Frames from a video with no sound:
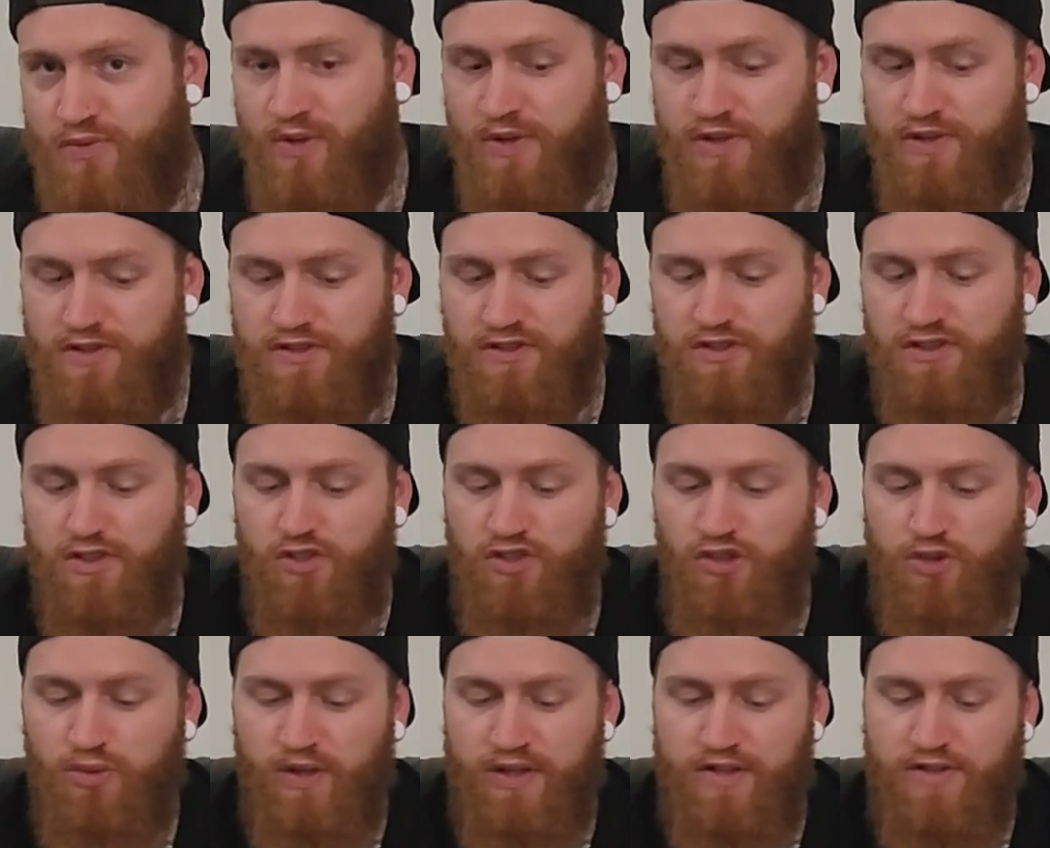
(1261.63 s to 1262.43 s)
ones are the
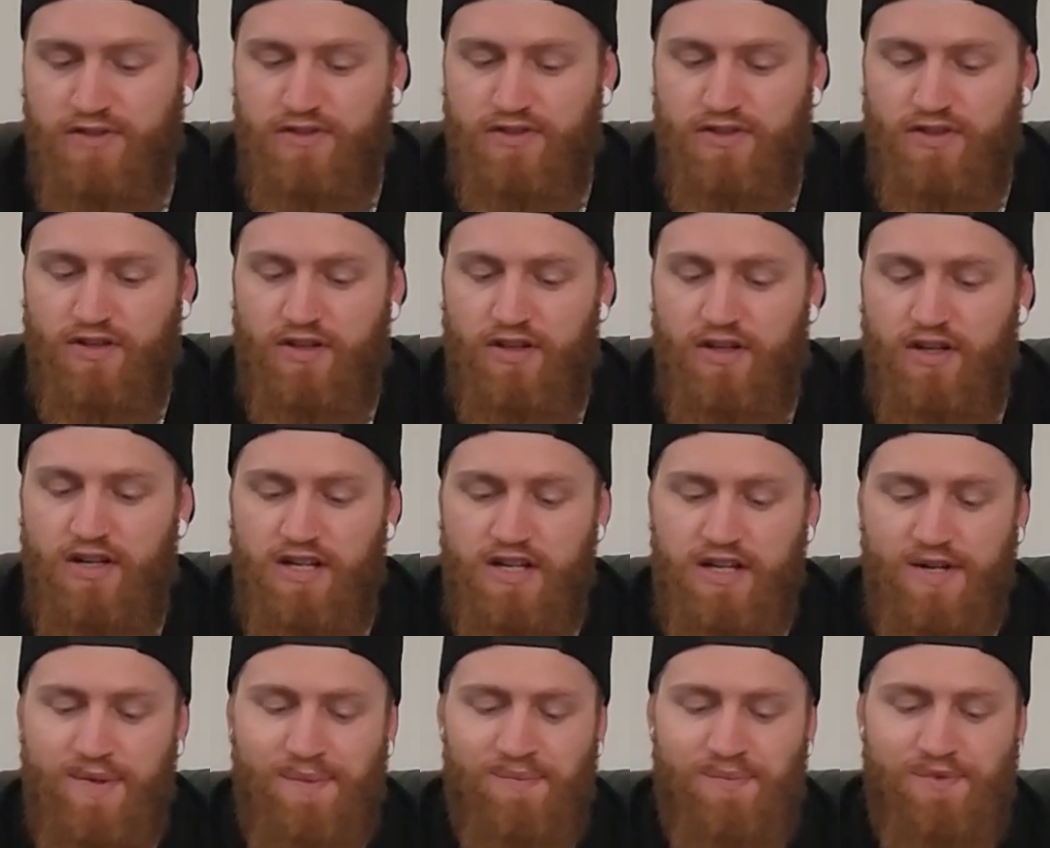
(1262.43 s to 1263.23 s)
new ones. So I'm
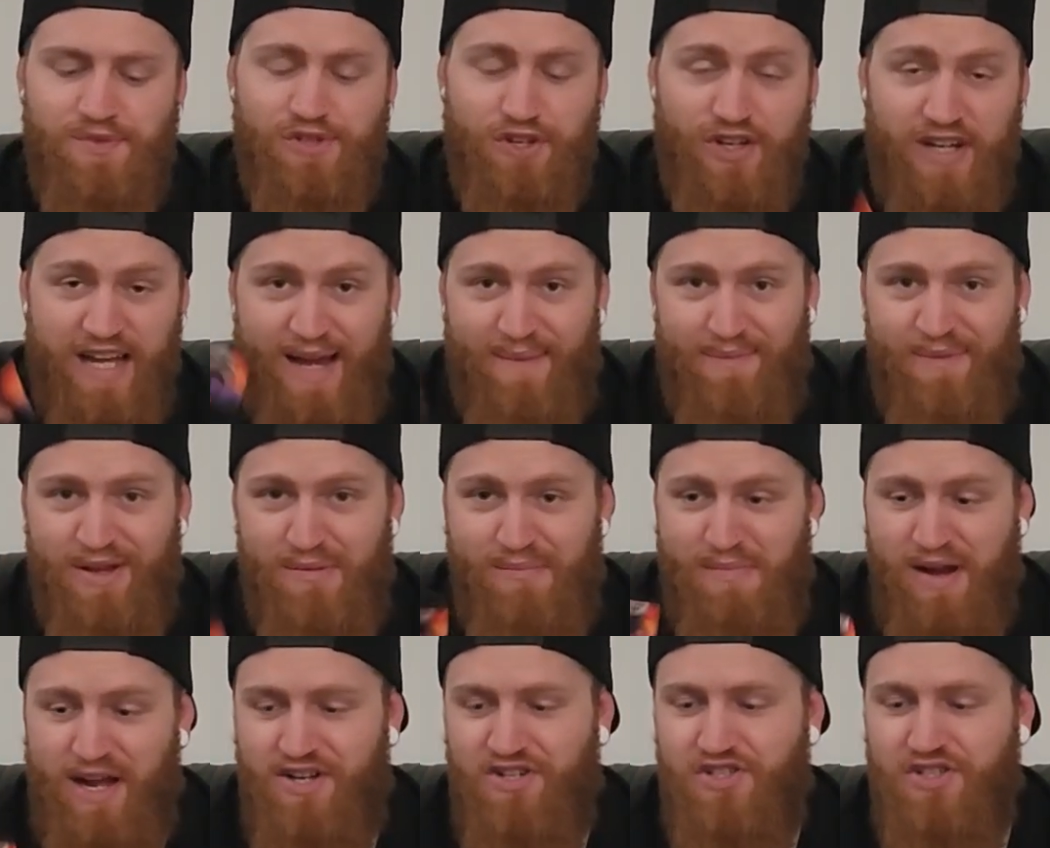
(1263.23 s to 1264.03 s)
so happy I
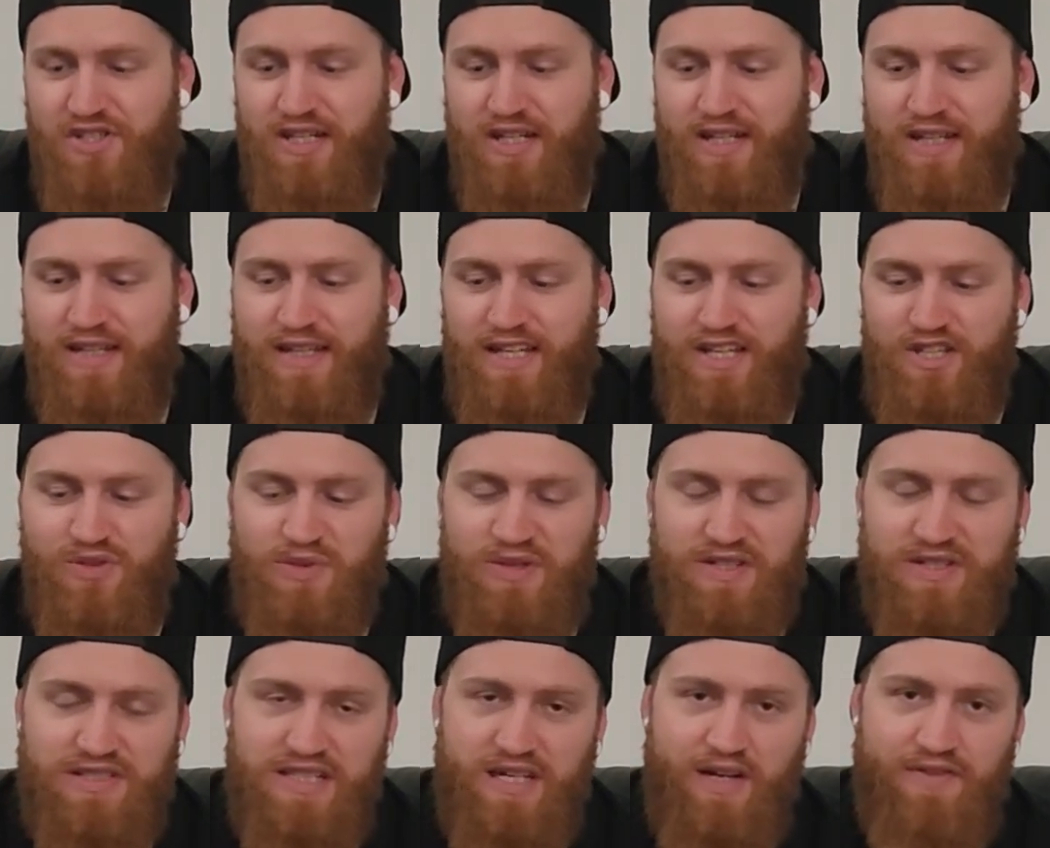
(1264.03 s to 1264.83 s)
managed to get these
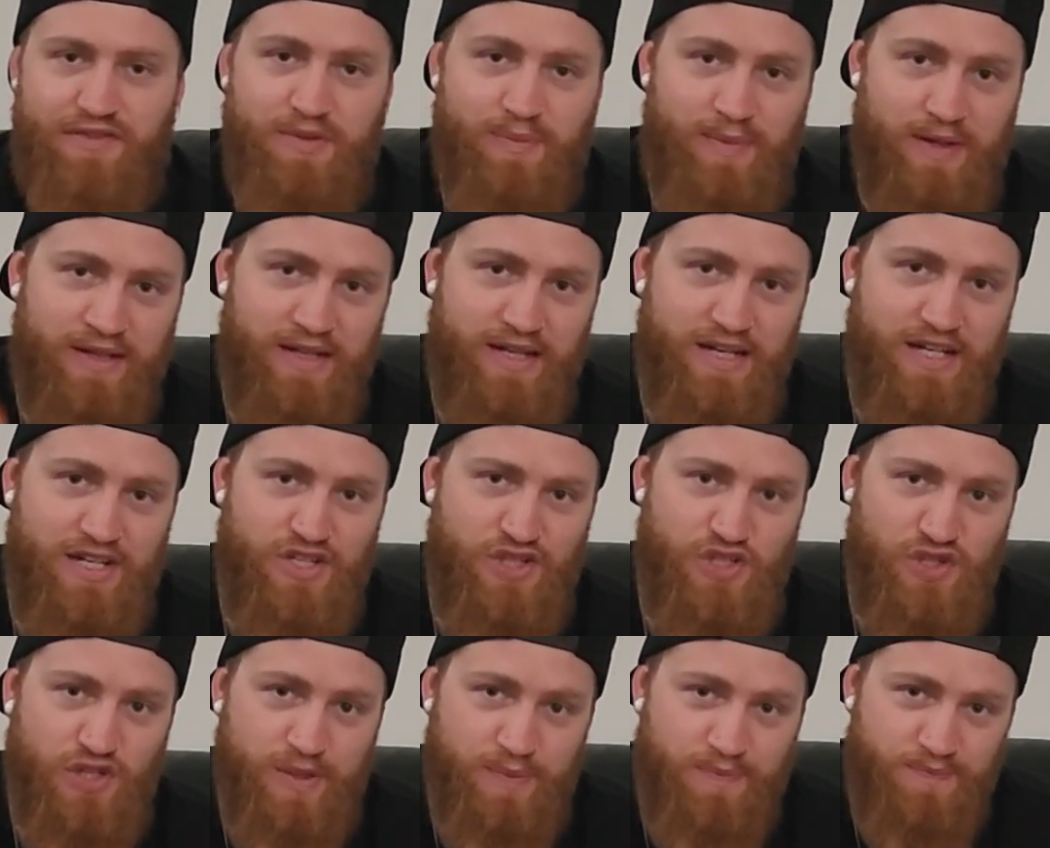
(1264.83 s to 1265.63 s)
ones after my last
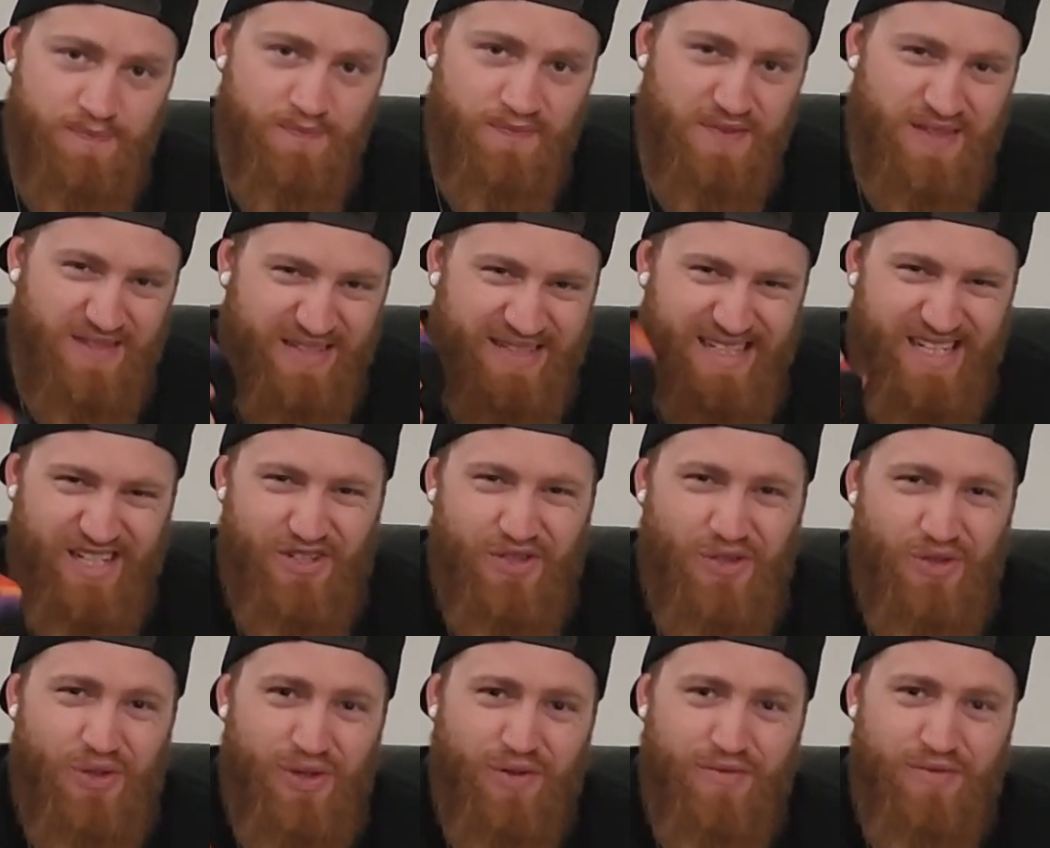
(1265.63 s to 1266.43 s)
trip. They
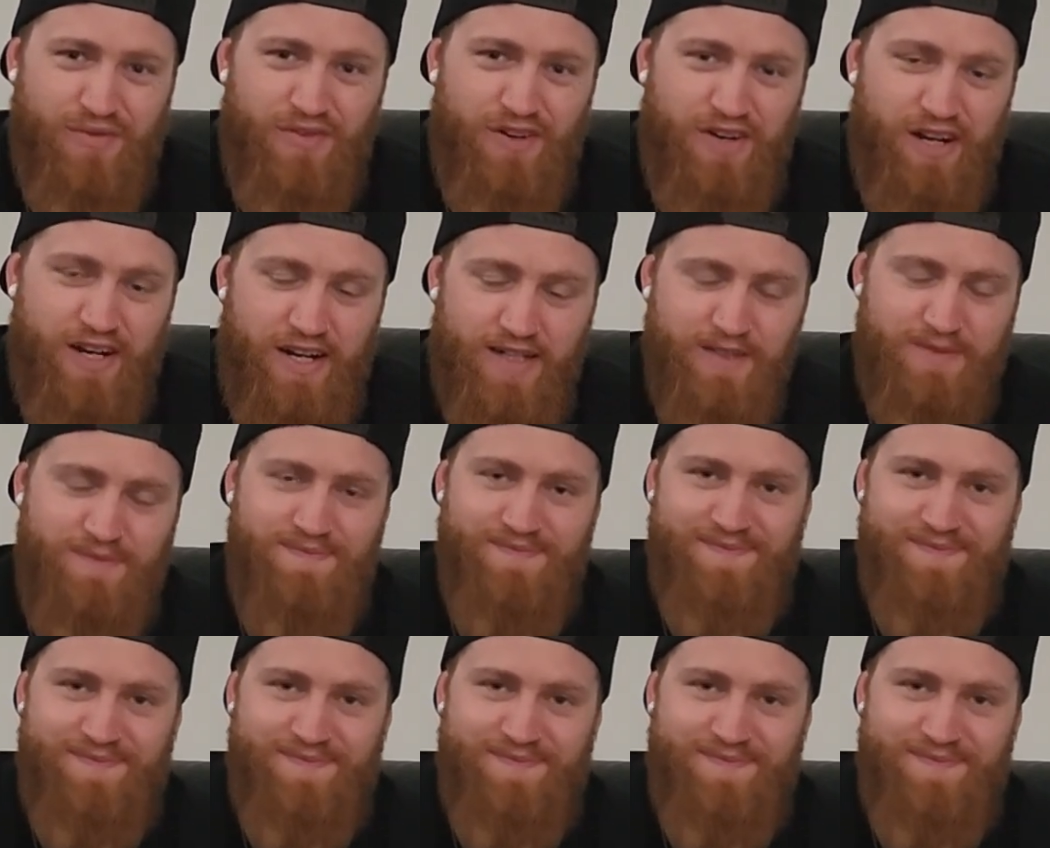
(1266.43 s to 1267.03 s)
caught on fire.